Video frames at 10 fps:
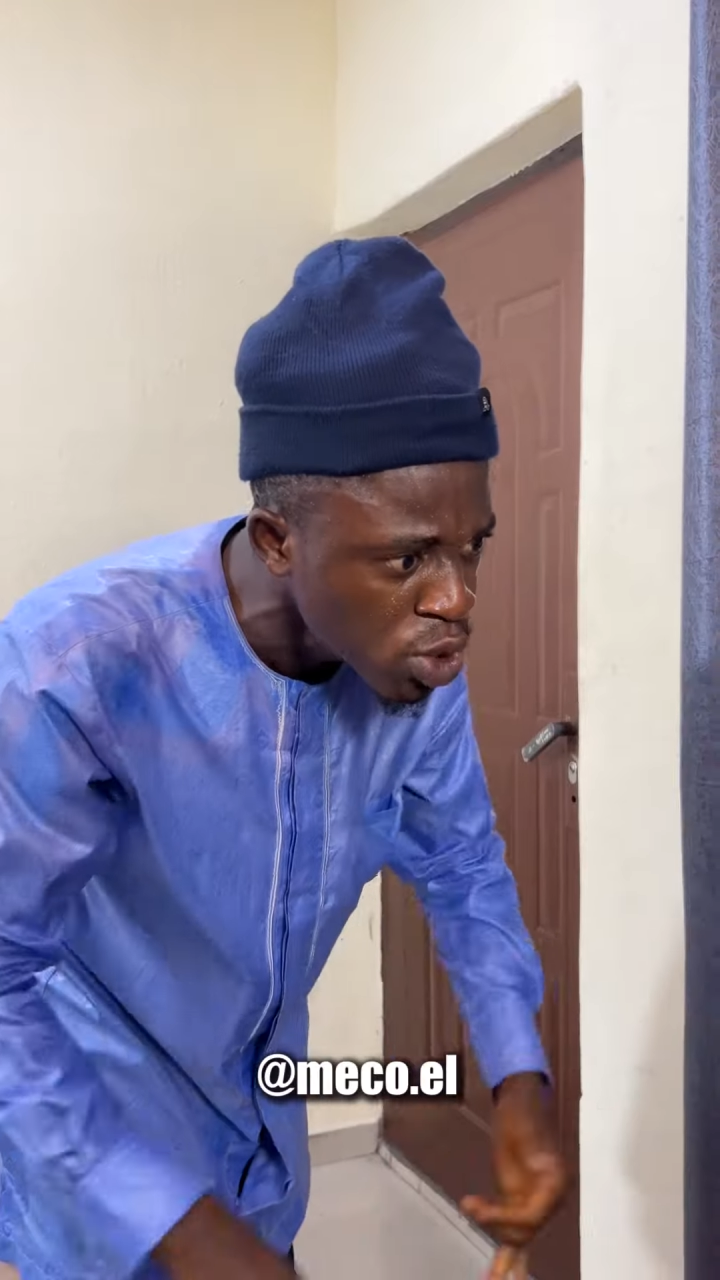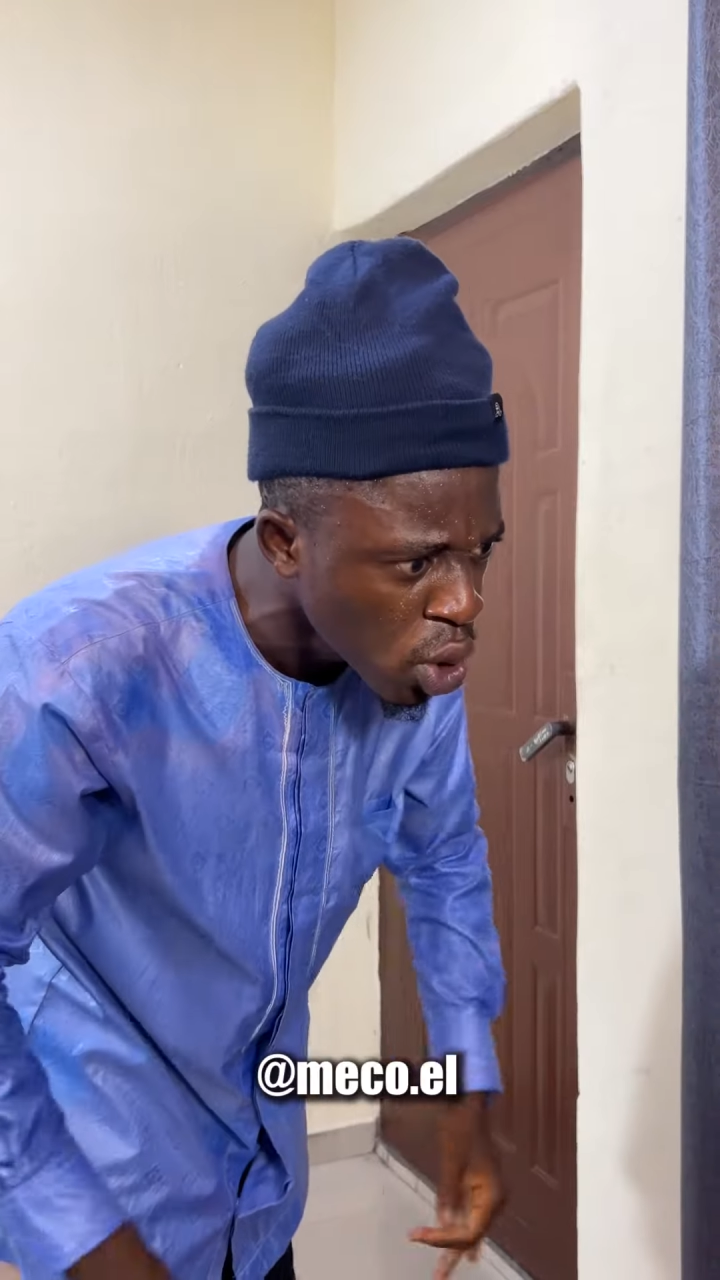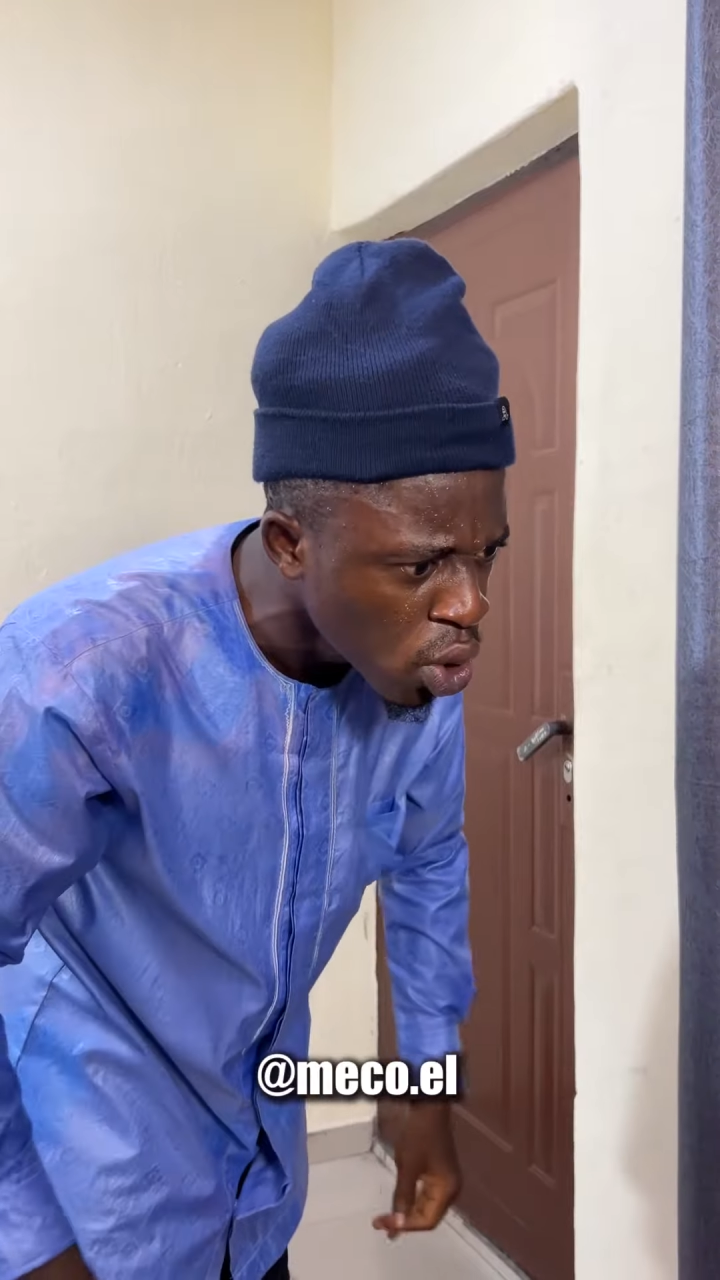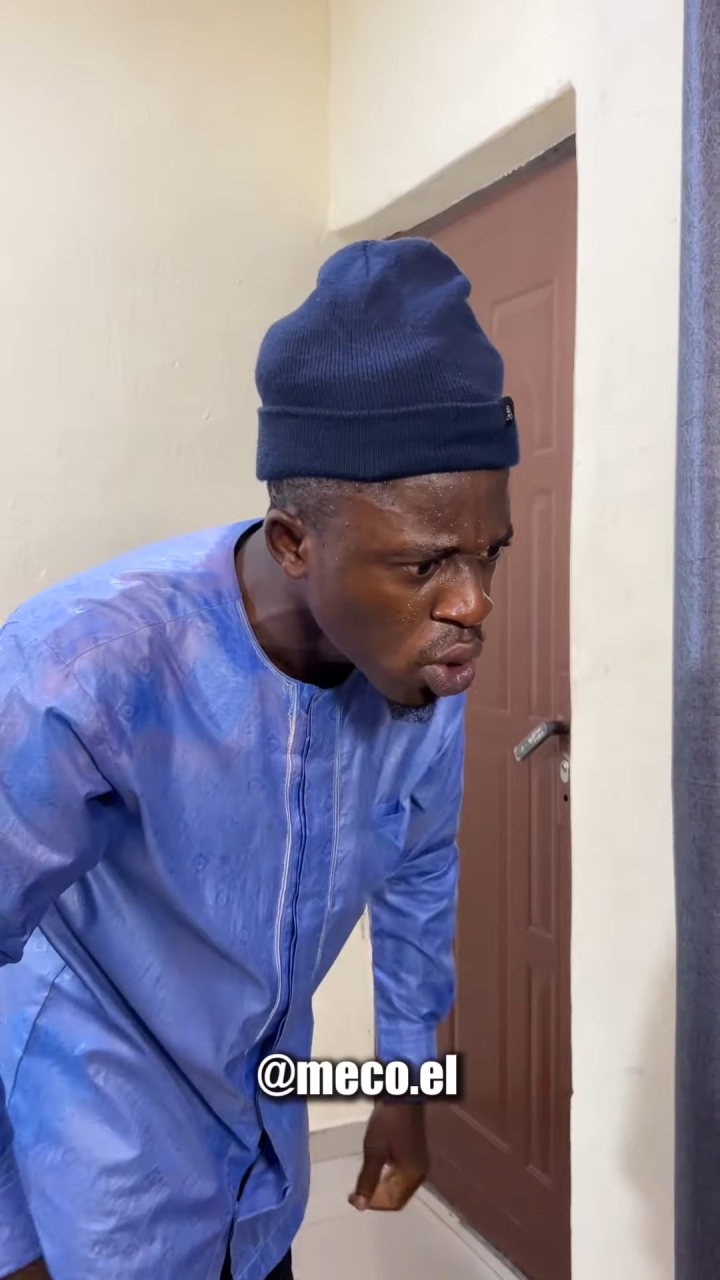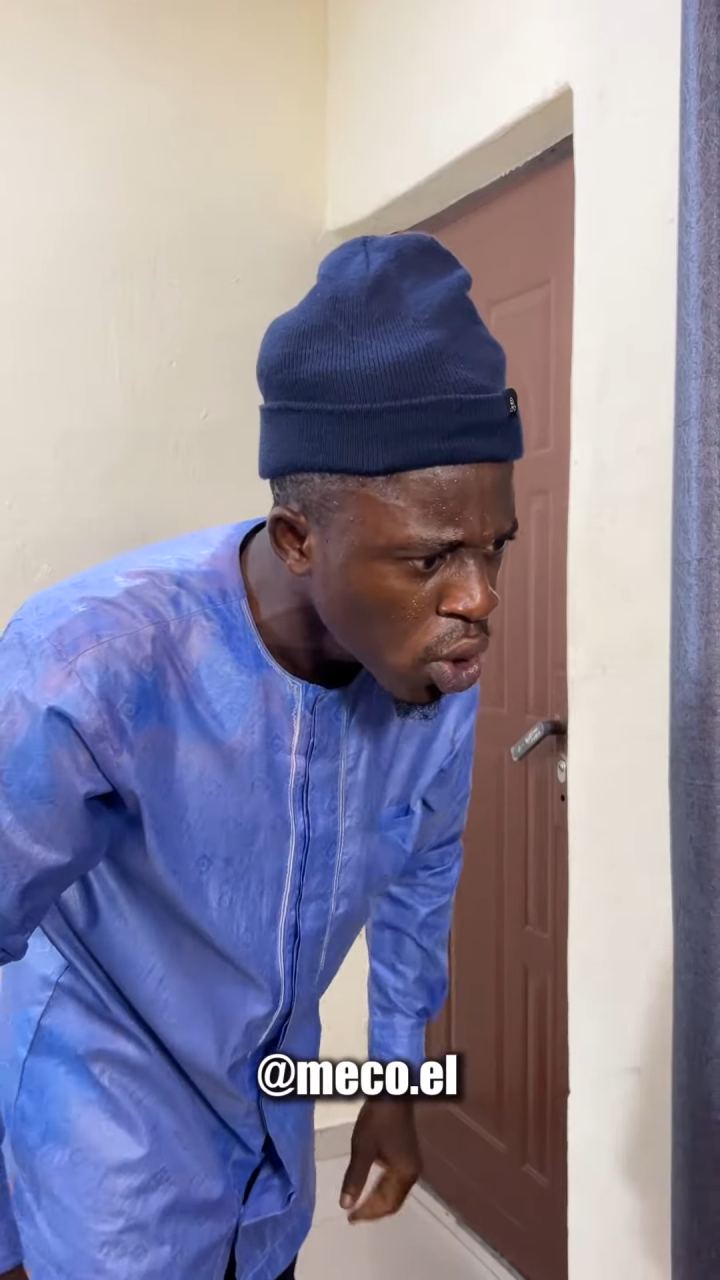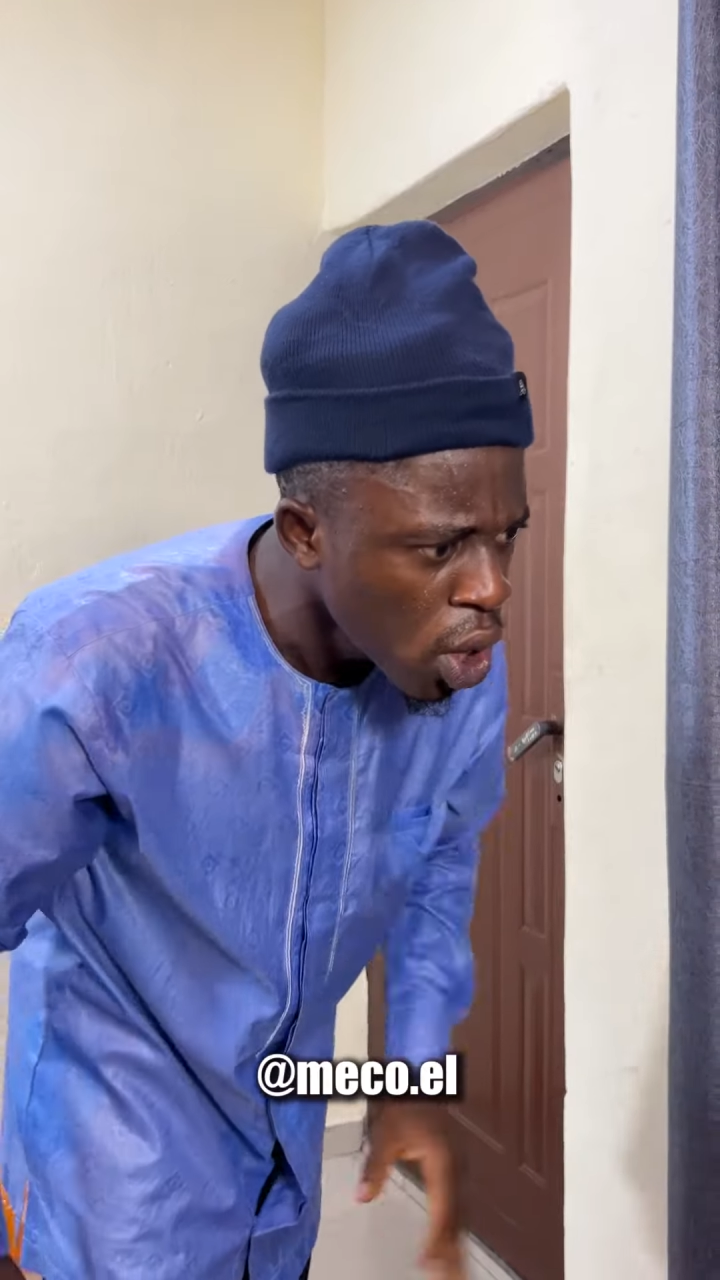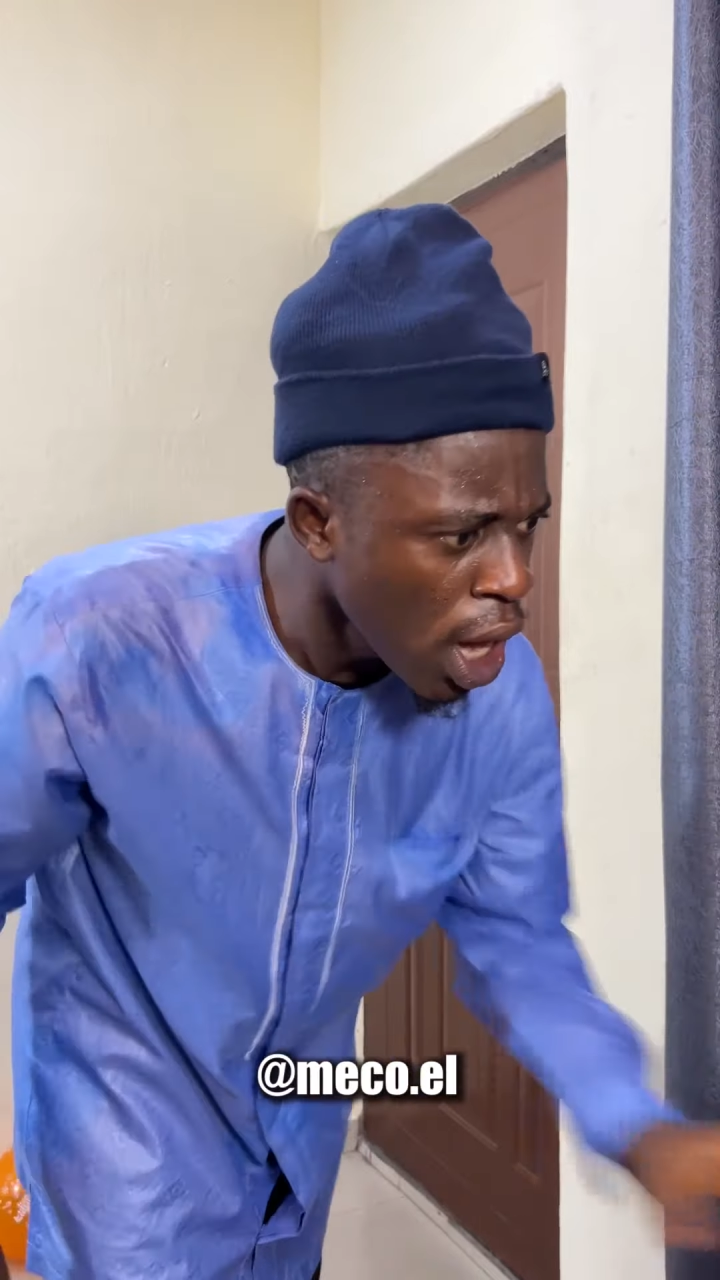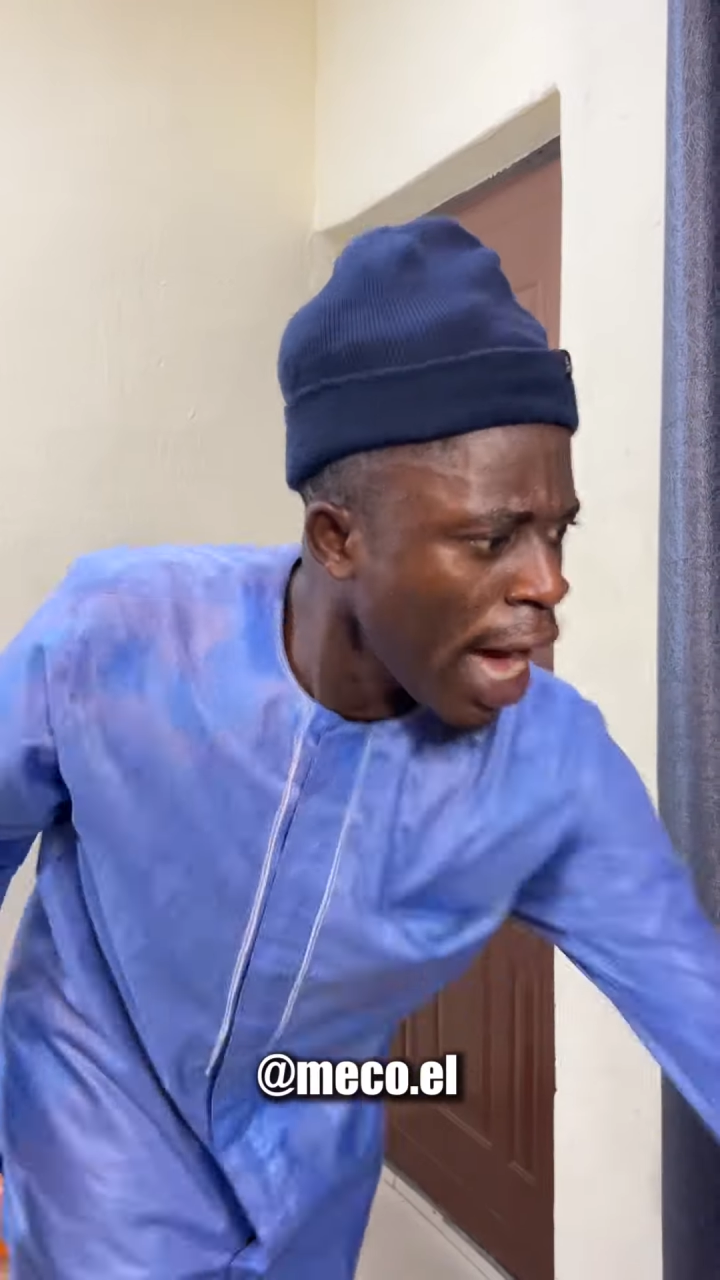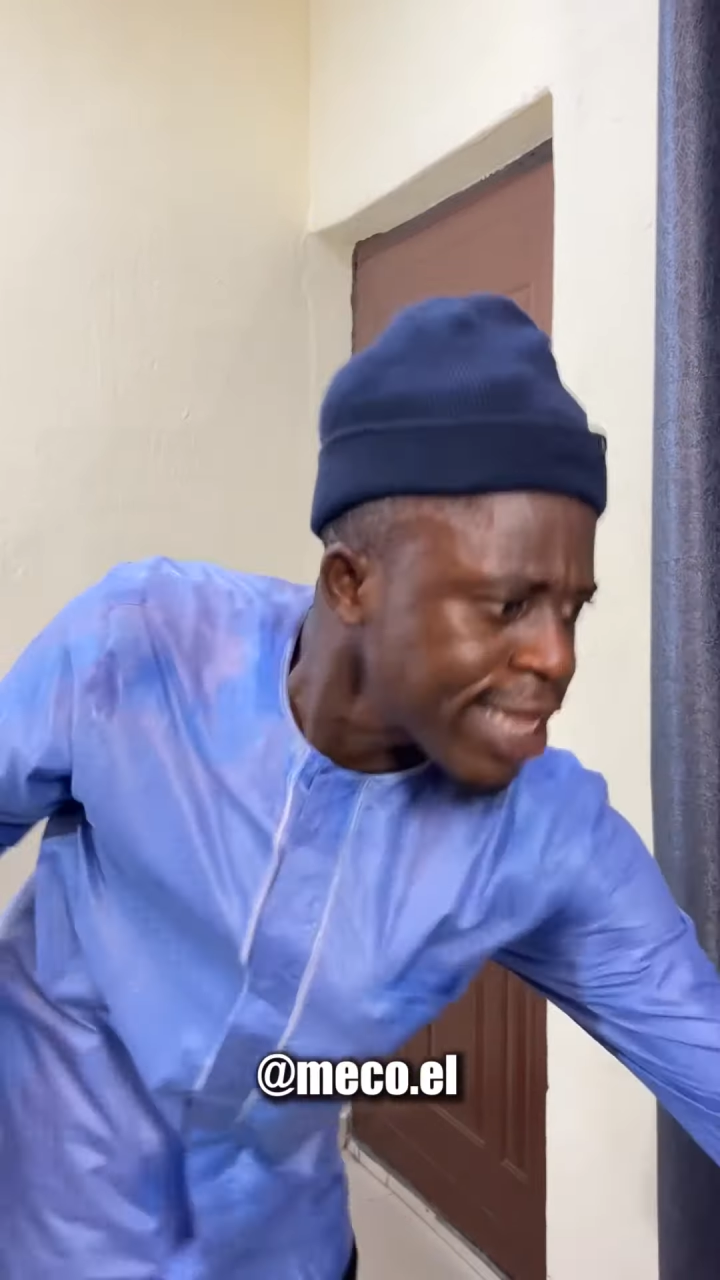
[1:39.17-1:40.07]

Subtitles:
widow. How